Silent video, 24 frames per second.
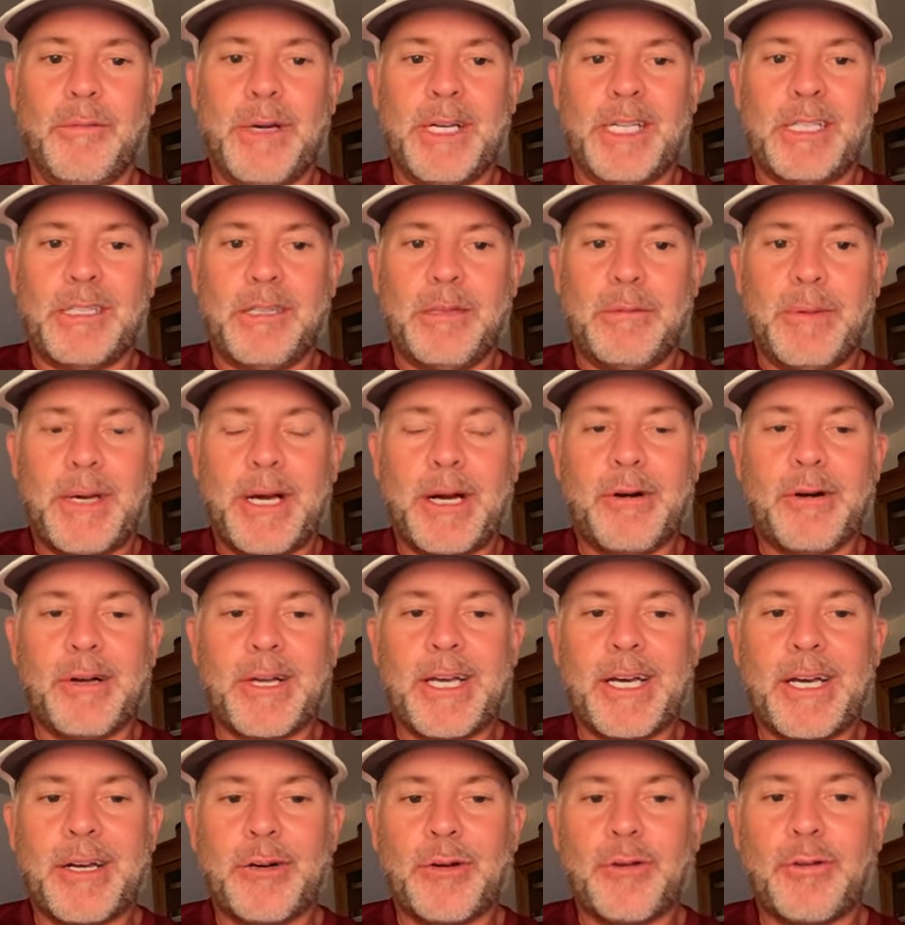back to the power
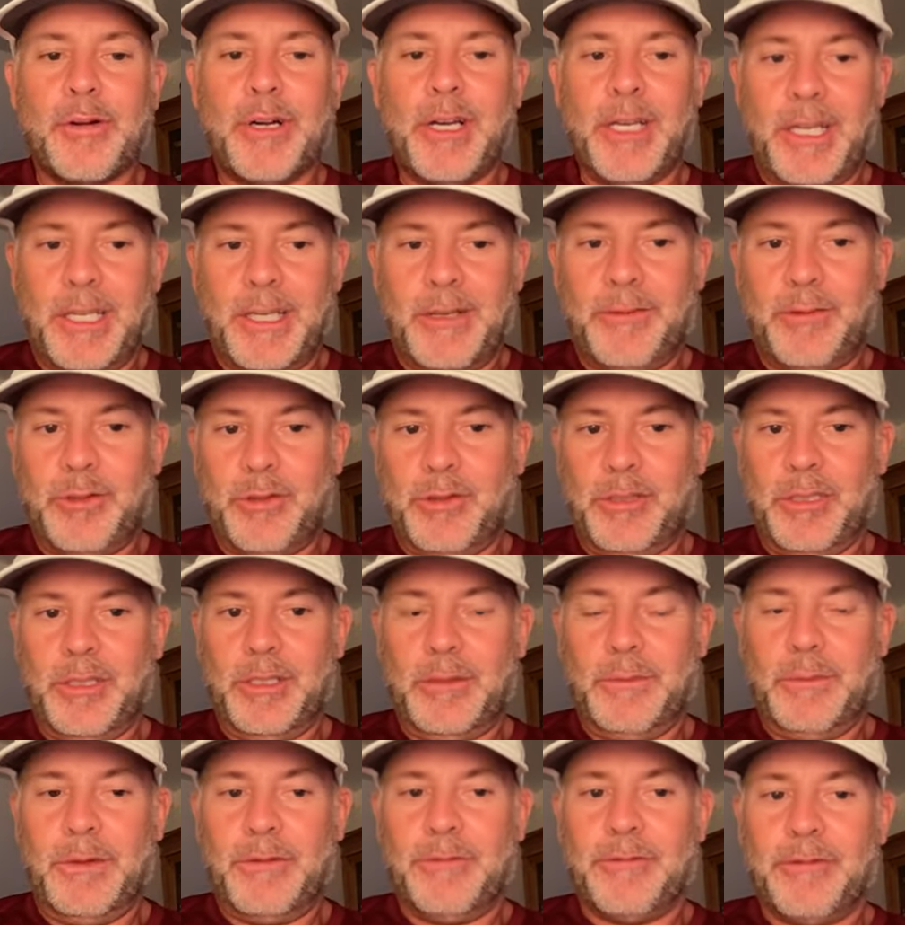category, it gives you a
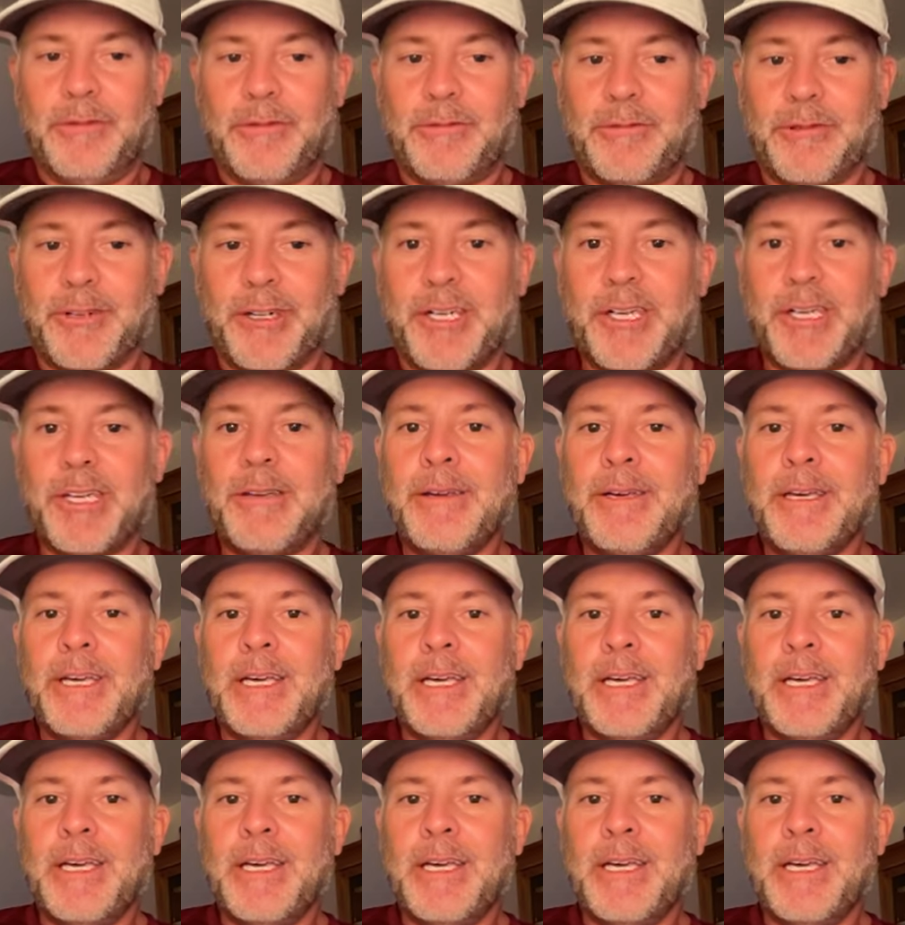little bit for free.